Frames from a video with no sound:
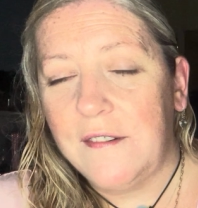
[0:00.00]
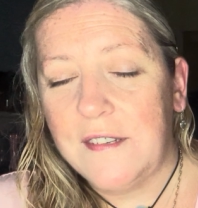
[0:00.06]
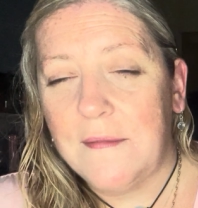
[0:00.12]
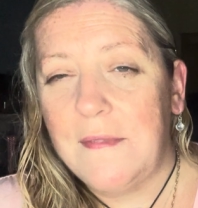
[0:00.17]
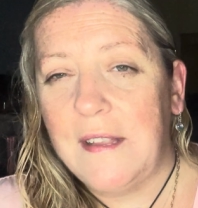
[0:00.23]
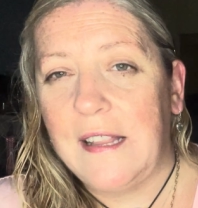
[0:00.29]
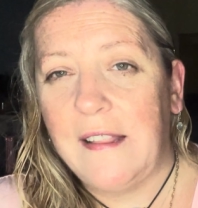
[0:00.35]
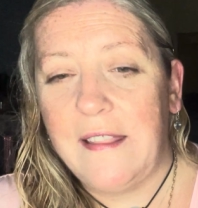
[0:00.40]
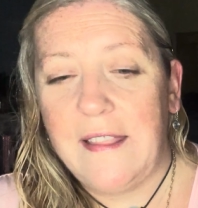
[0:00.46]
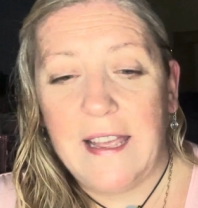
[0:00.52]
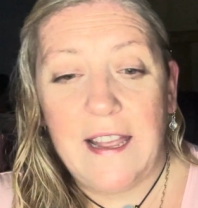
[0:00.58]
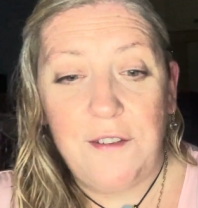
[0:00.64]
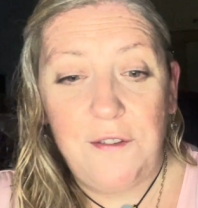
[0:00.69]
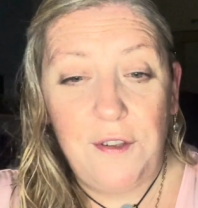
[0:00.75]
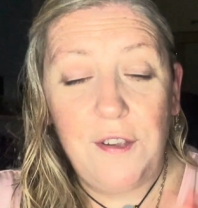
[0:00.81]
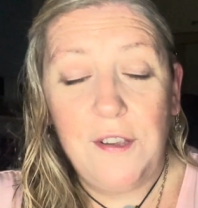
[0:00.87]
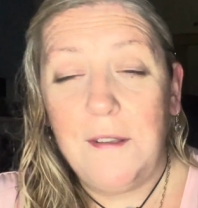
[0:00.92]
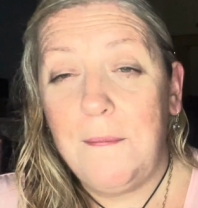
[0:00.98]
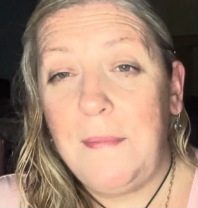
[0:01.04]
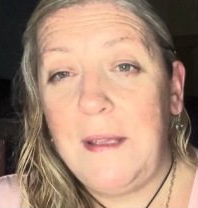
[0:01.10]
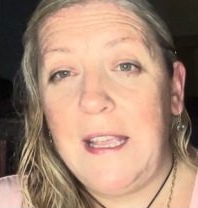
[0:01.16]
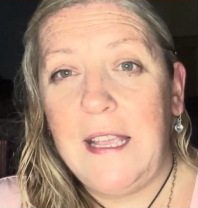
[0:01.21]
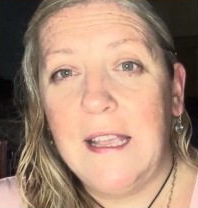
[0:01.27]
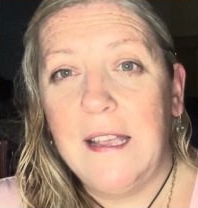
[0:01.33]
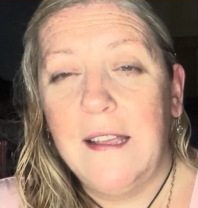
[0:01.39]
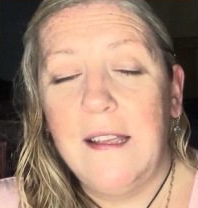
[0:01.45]
something like that, and you could
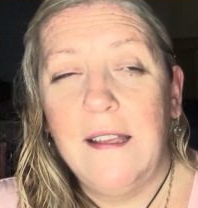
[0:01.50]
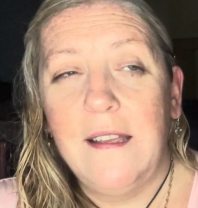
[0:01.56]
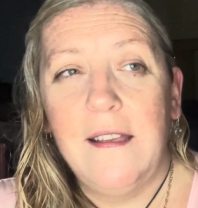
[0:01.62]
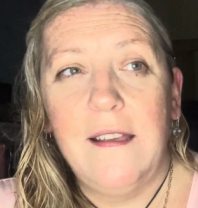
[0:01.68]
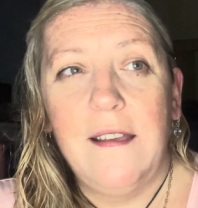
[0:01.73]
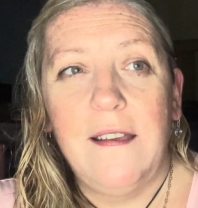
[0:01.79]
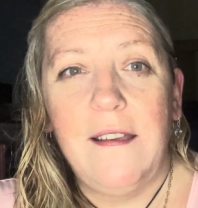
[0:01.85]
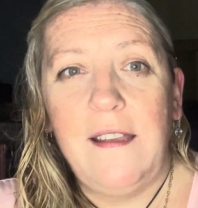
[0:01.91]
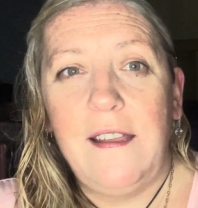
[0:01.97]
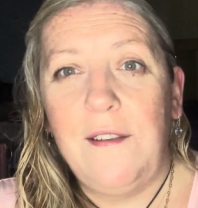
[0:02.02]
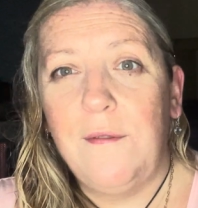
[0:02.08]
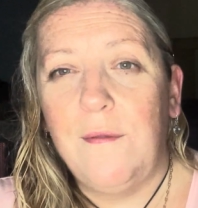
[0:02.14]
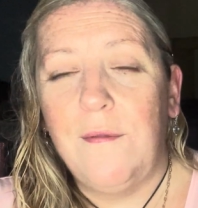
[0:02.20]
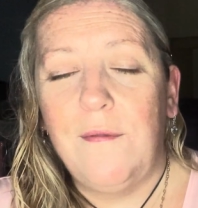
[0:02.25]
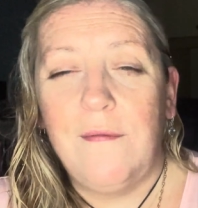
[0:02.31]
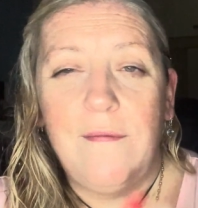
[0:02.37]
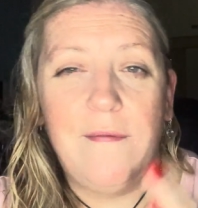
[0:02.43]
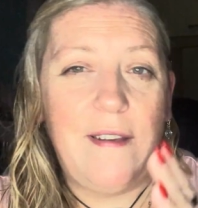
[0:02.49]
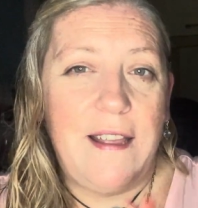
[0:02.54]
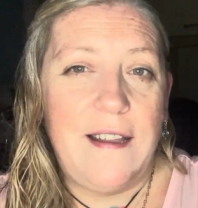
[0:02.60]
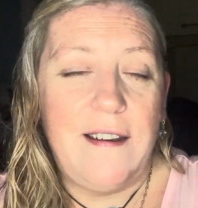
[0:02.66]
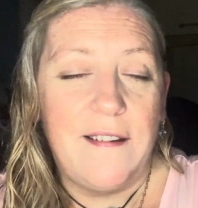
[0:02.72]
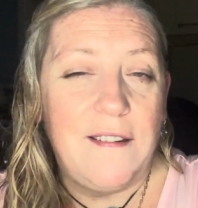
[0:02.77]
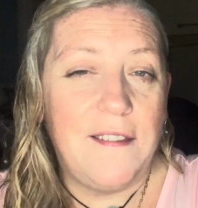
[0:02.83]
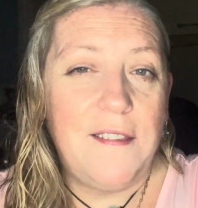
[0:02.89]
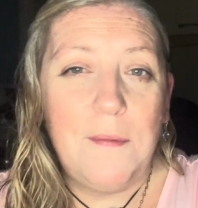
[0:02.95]
be, you know, in
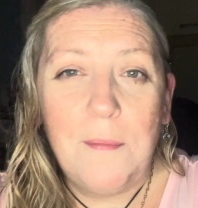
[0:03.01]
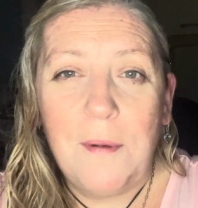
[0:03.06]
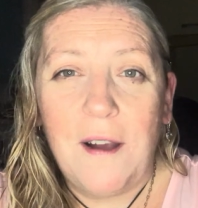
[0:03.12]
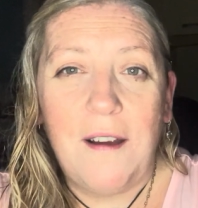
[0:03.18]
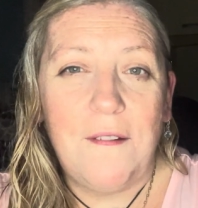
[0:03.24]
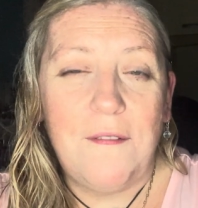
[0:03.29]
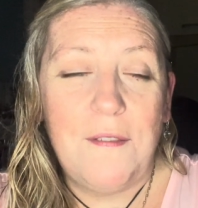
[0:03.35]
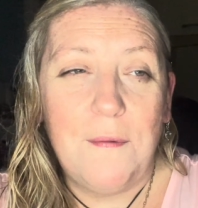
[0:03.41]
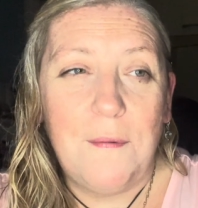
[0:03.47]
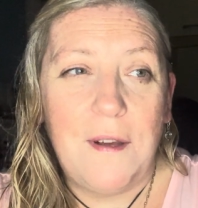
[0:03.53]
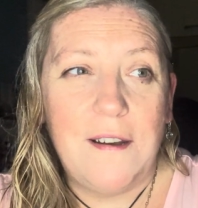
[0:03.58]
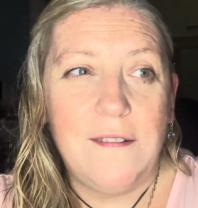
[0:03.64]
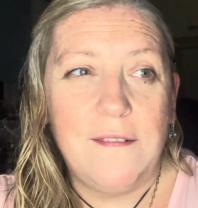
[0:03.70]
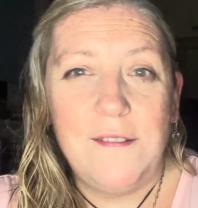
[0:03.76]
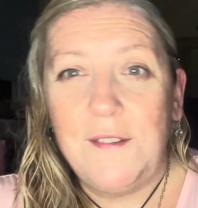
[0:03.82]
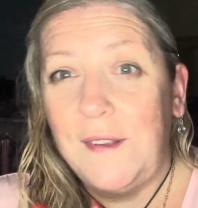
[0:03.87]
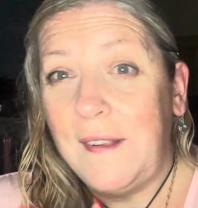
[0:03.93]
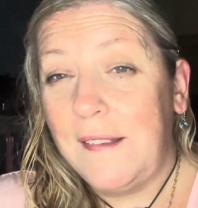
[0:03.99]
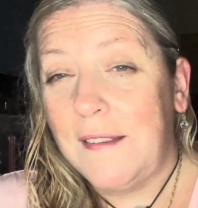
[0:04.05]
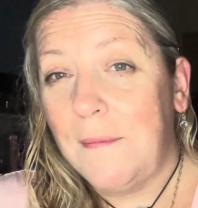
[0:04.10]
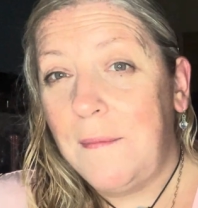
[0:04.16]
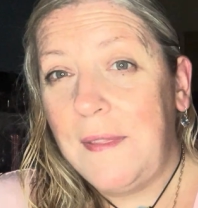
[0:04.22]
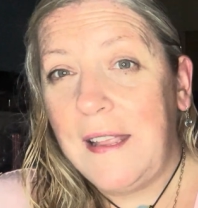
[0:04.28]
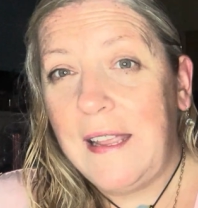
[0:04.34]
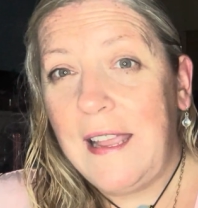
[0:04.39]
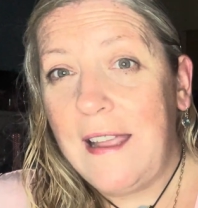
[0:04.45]
another part of the world doing
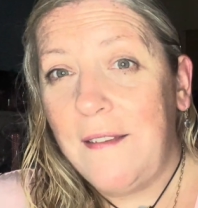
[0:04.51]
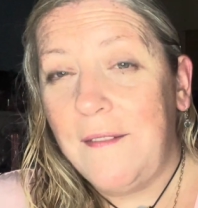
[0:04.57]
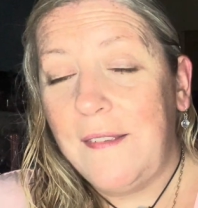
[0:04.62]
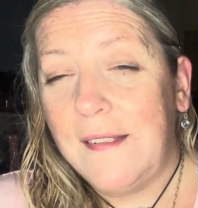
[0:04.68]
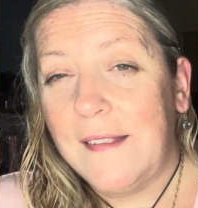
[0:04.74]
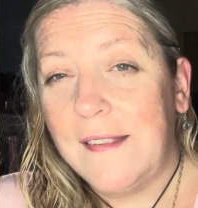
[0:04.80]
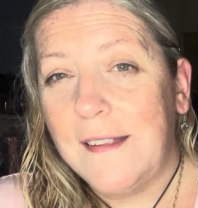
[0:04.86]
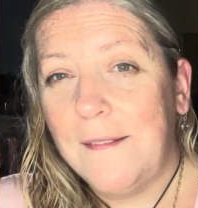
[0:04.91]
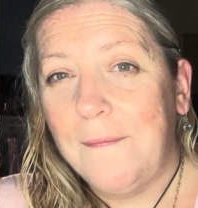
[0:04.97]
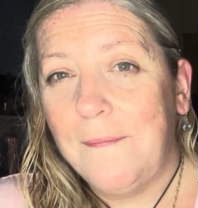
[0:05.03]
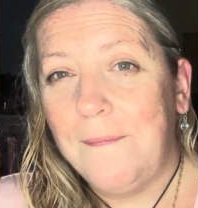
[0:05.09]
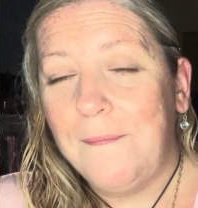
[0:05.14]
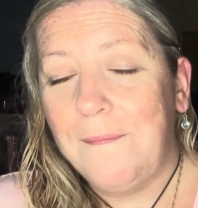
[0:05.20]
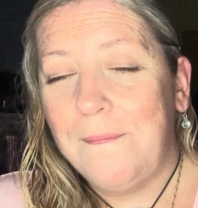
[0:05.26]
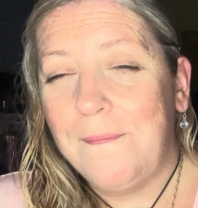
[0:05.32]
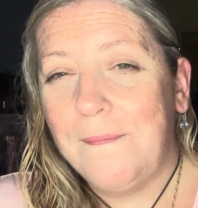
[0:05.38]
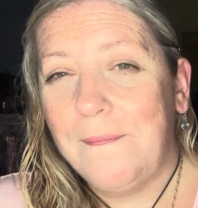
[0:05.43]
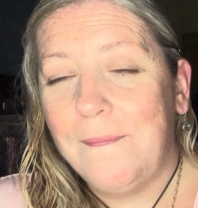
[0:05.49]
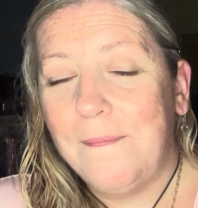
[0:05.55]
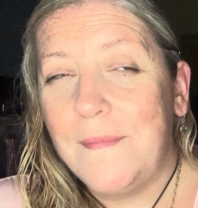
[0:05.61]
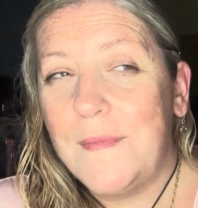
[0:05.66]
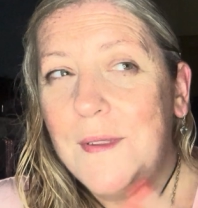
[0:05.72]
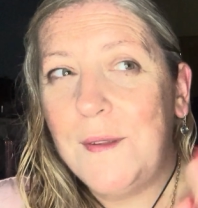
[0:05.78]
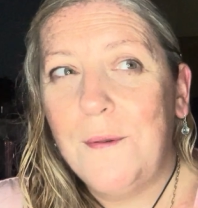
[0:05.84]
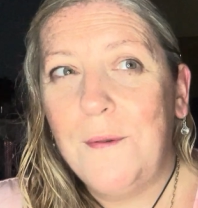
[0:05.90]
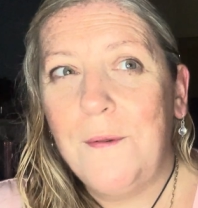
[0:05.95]
something else.
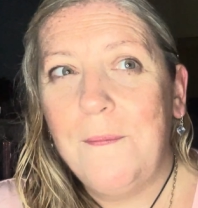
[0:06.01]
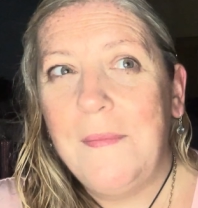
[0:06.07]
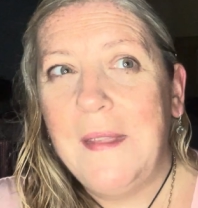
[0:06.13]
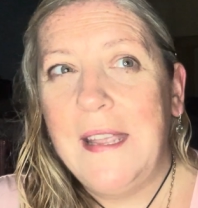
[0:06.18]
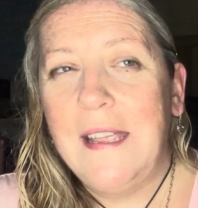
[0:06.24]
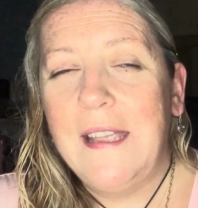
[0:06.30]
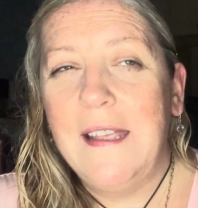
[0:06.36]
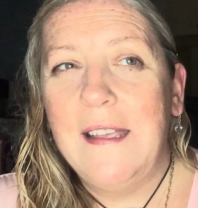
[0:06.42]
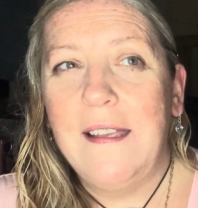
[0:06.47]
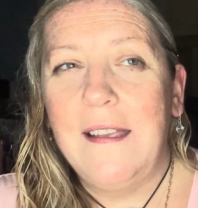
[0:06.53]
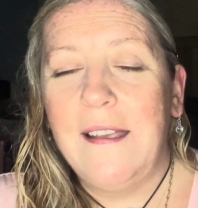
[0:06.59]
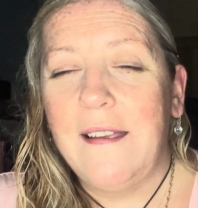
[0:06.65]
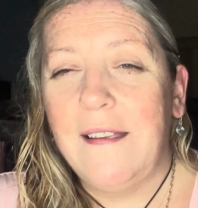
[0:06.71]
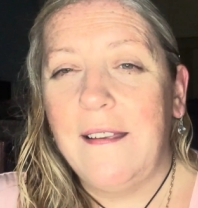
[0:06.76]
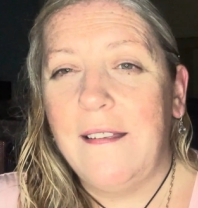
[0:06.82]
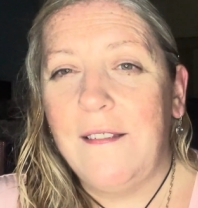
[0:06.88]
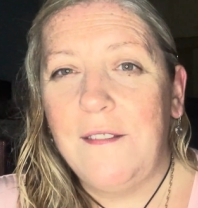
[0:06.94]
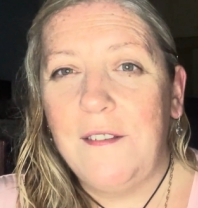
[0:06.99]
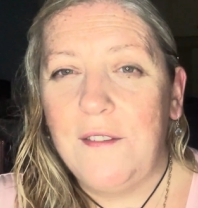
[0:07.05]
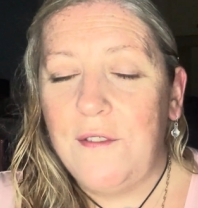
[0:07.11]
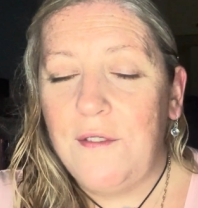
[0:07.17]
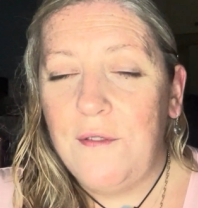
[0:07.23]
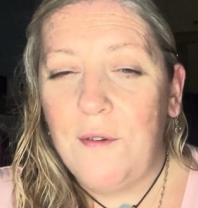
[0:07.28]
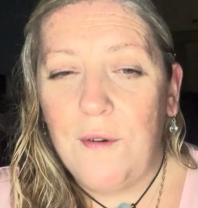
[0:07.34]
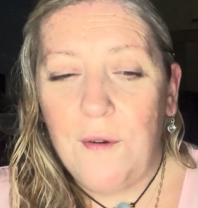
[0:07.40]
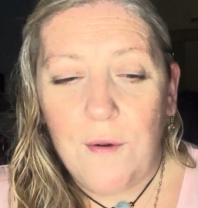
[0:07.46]
So
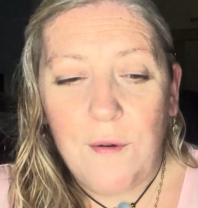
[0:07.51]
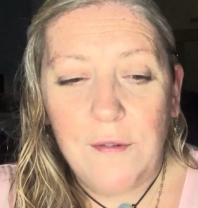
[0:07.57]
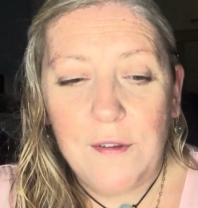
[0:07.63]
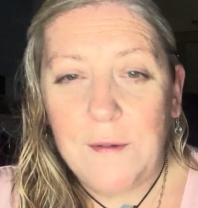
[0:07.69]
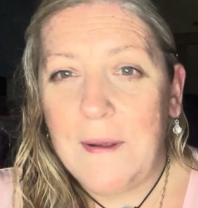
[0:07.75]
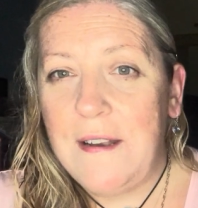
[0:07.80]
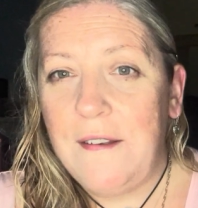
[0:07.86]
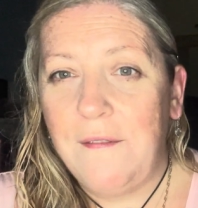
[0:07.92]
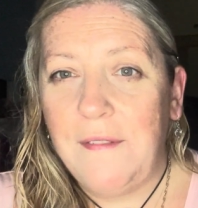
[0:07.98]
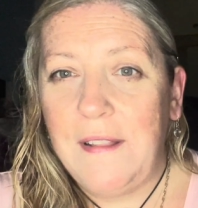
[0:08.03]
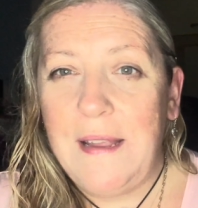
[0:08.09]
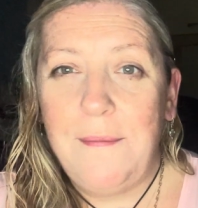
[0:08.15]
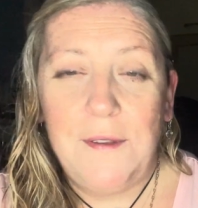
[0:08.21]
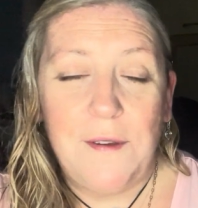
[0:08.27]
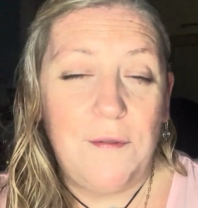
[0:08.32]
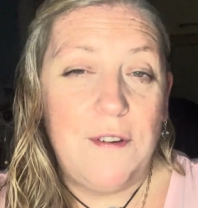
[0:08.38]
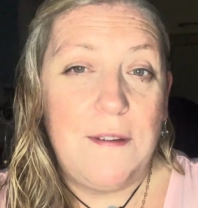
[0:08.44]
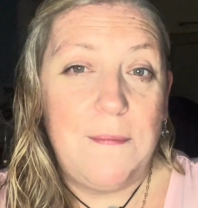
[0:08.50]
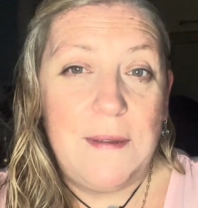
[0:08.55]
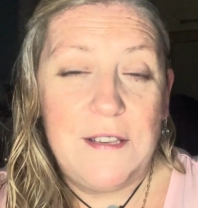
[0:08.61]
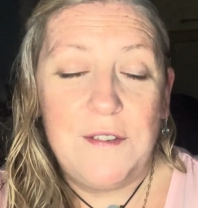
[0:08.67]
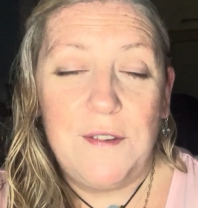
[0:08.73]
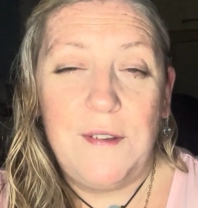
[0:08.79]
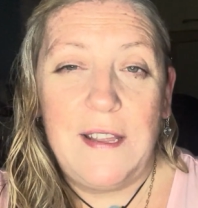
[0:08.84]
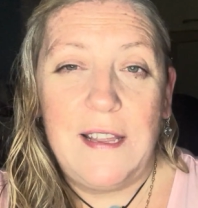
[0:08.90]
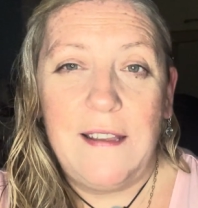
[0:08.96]
not all twin flames are going to be
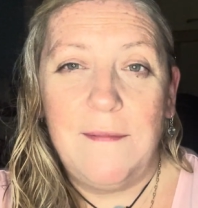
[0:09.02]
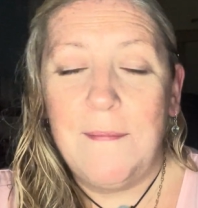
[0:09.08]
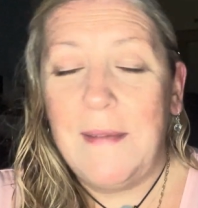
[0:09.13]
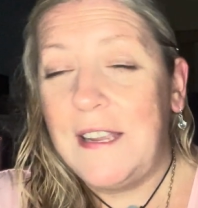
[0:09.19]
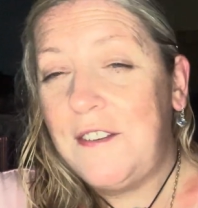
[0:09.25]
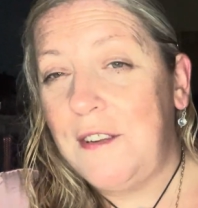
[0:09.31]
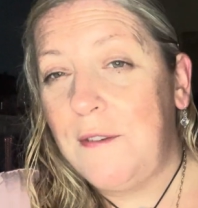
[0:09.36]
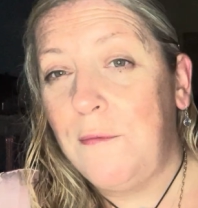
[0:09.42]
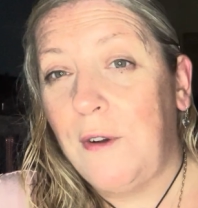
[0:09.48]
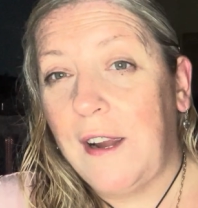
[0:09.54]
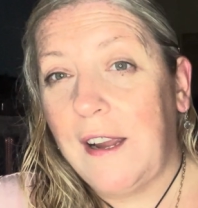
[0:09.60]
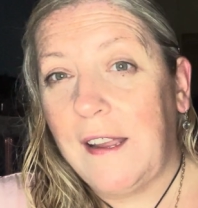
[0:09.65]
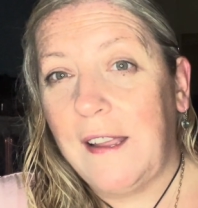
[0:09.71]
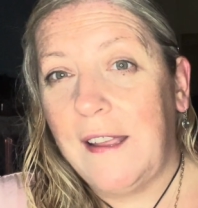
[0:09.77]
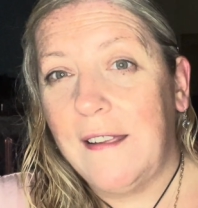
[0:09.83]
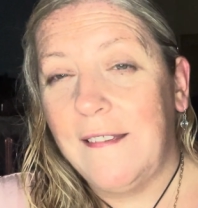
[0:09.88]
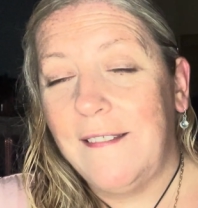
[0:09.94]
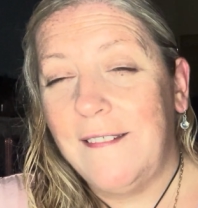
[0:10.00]
doing mission work